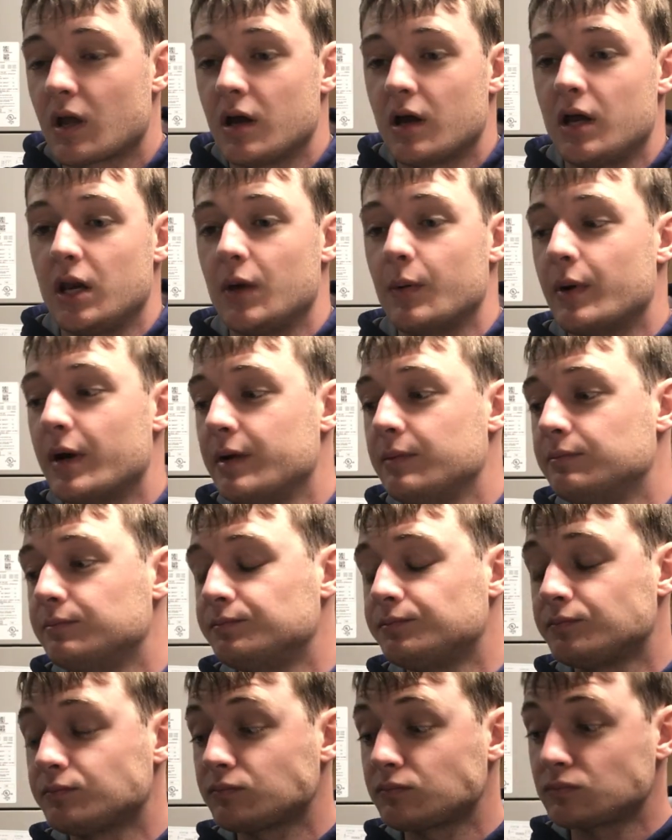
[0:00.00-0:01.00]
Anyway,
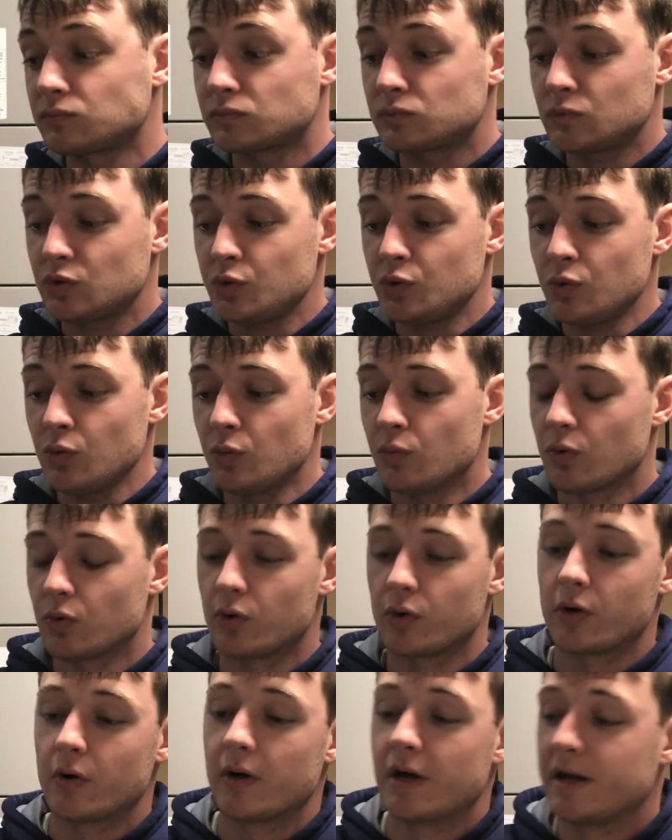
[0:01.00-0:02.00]
we're
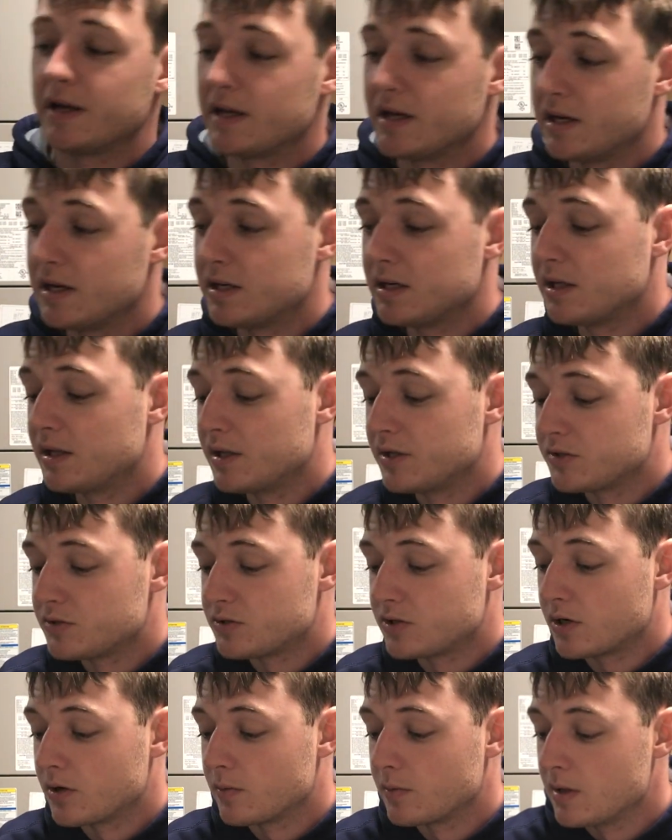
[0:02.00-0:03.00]
going to go ahead and get into this.
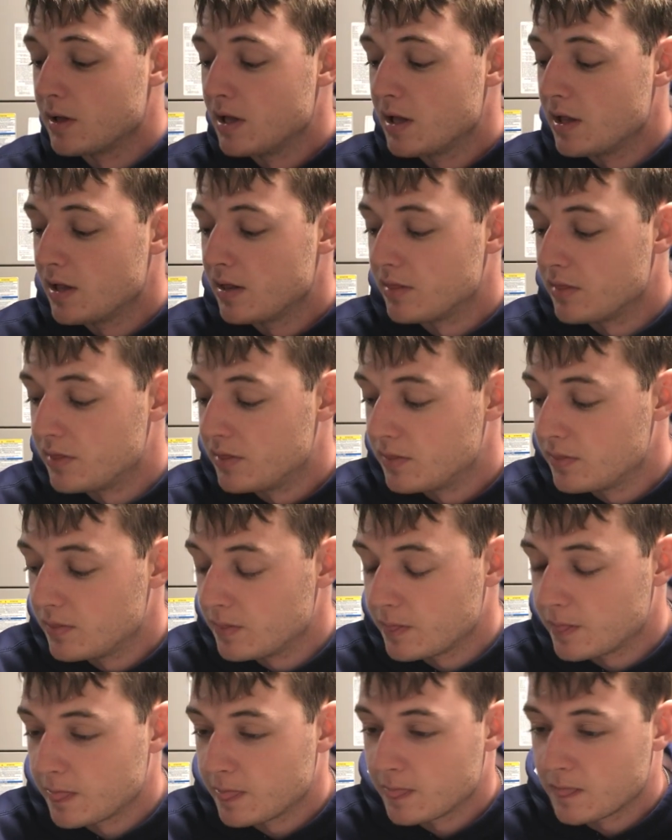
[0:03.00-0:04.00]
So,
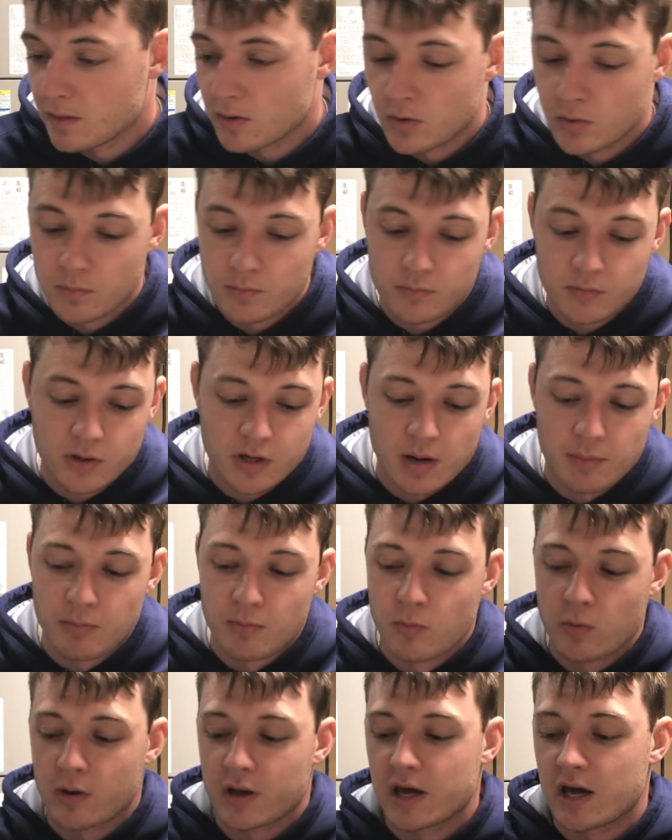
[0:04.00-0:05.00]
a couple
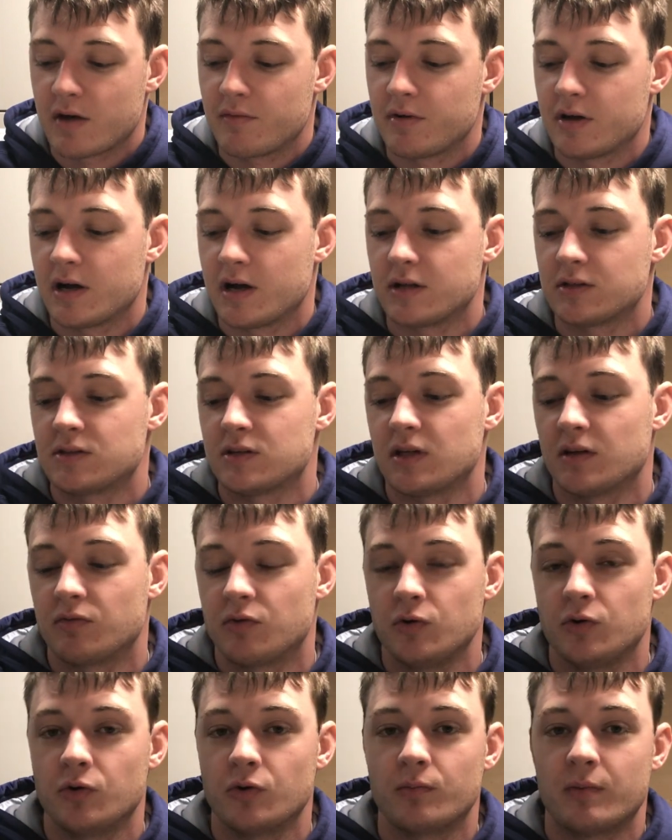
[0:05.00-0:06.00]
more caveats. If
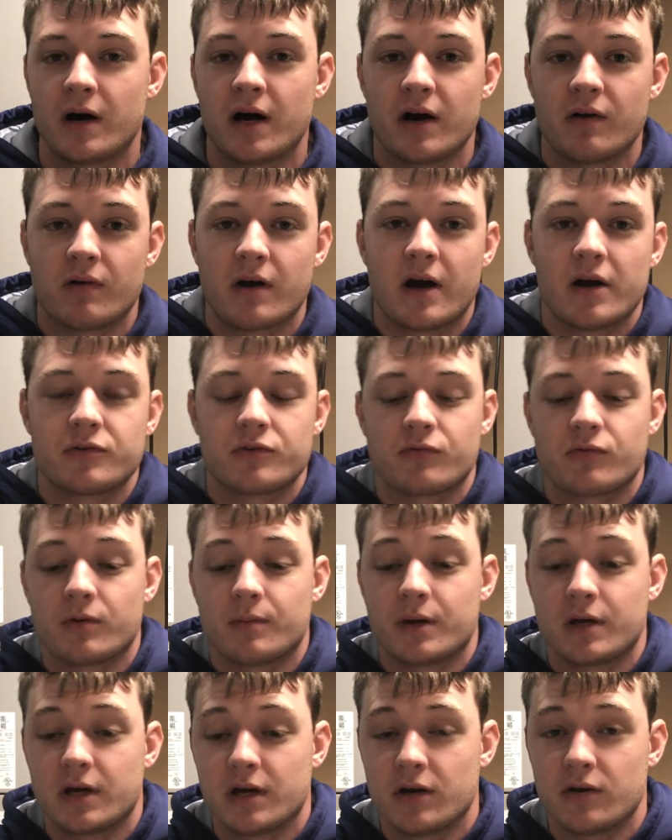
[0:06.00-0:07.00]
you do buy a riser from
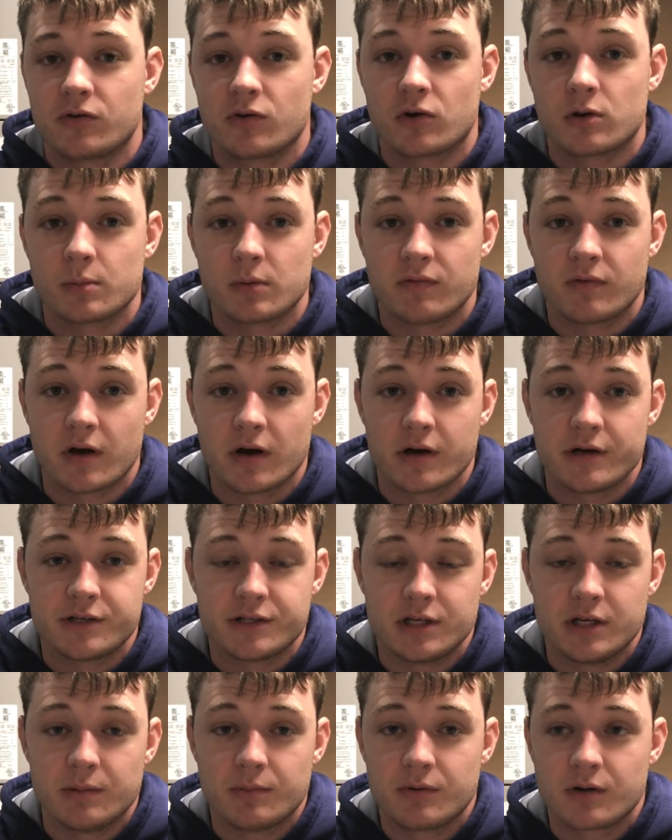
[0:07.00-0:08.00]
me, it is going to be very
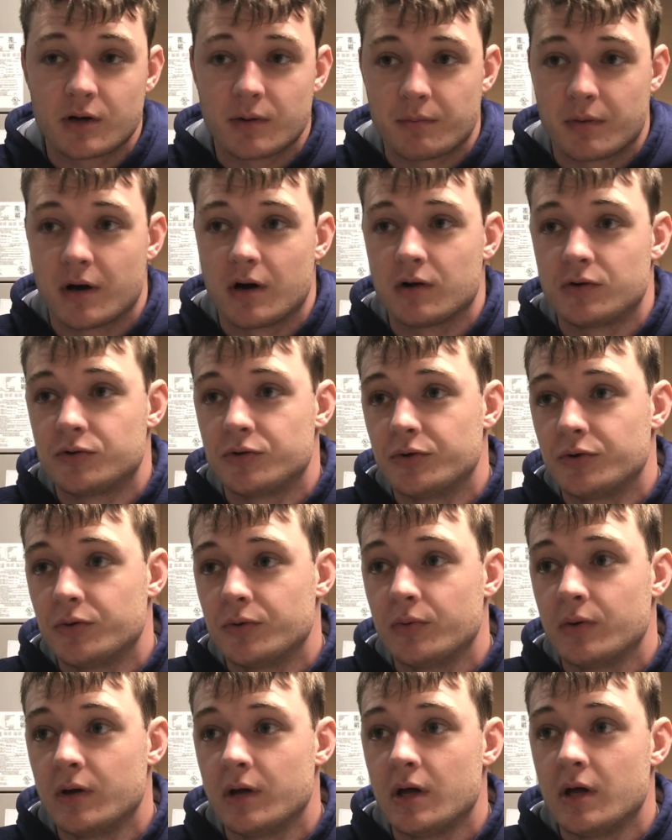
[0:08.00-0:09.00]
cheap compared
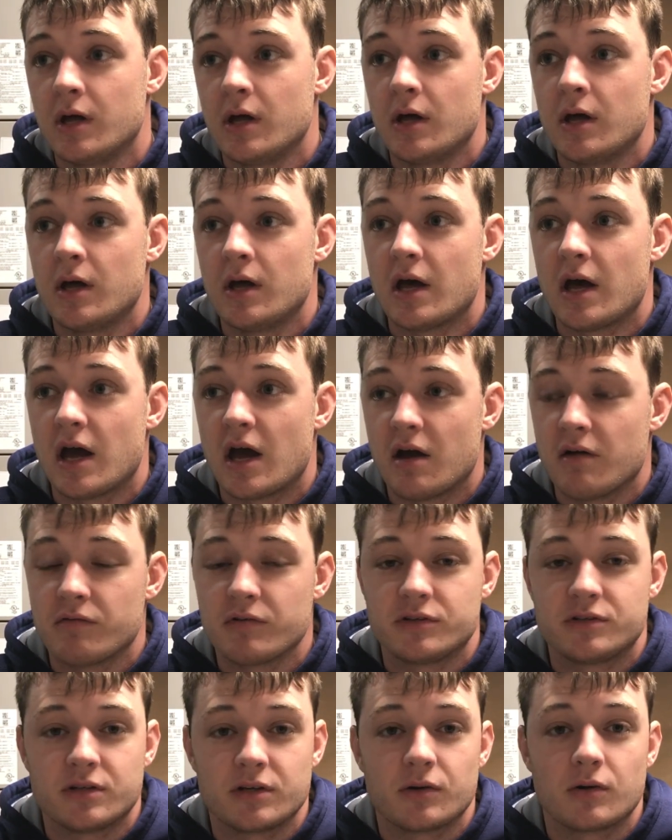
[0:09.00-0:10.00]
to
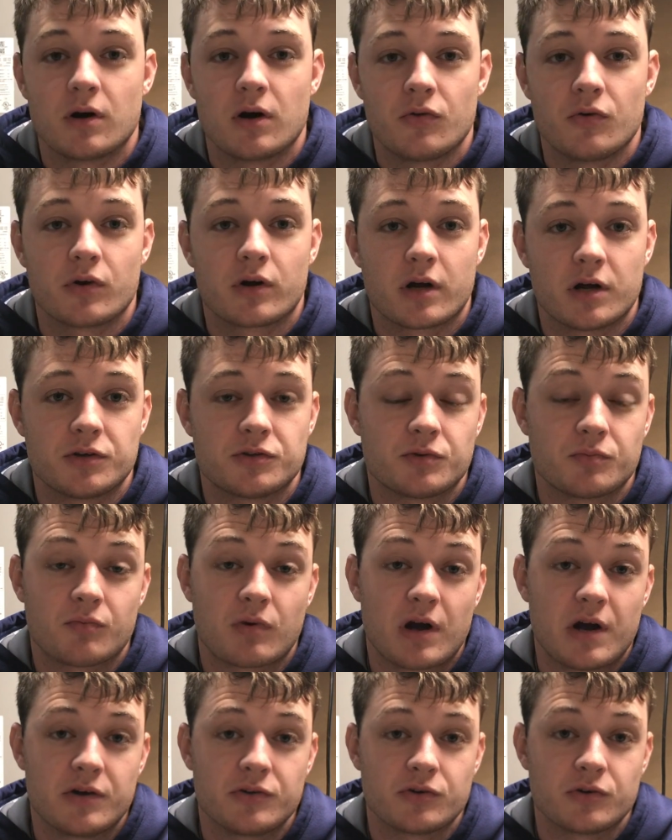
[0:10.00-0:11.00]
every single other custom
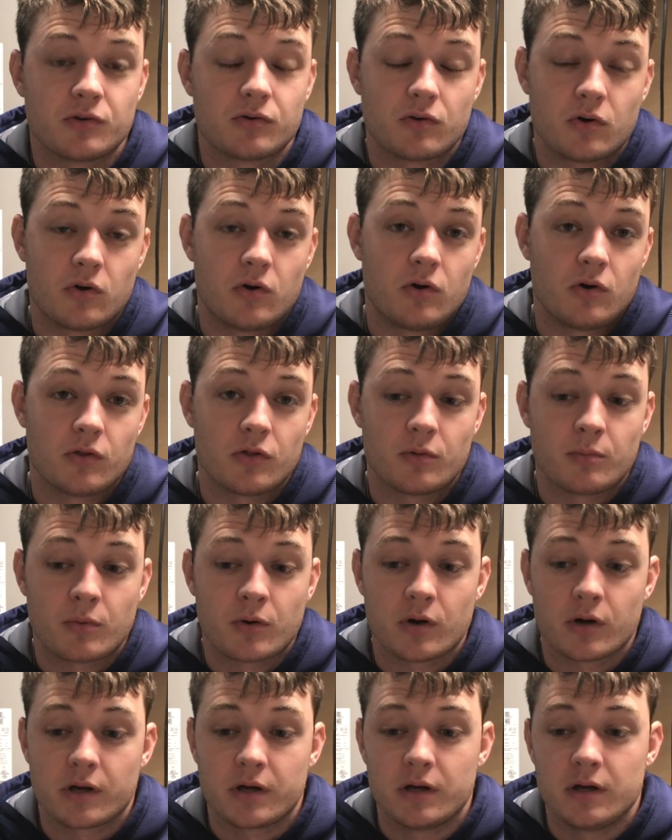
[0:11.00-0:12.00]
riser on the
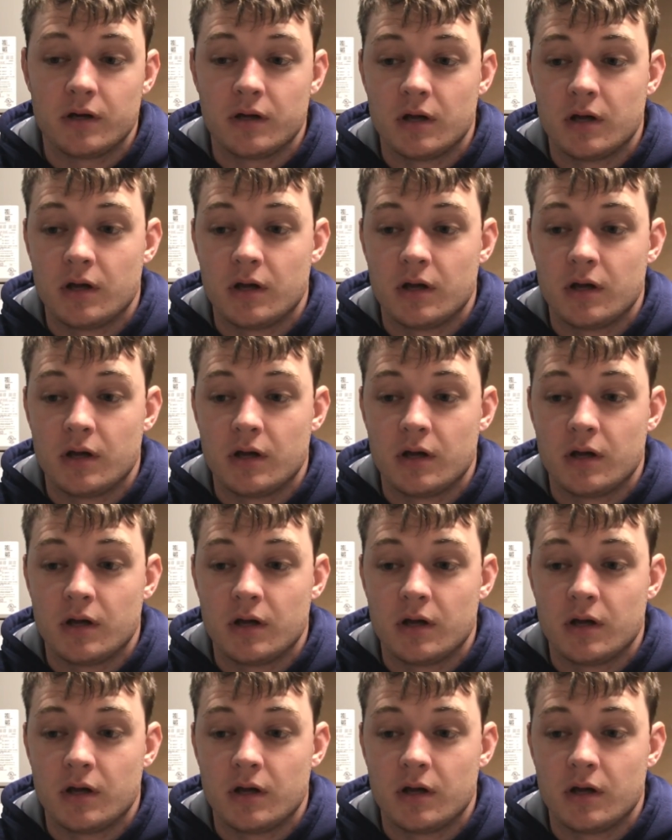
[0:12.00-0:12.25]
market.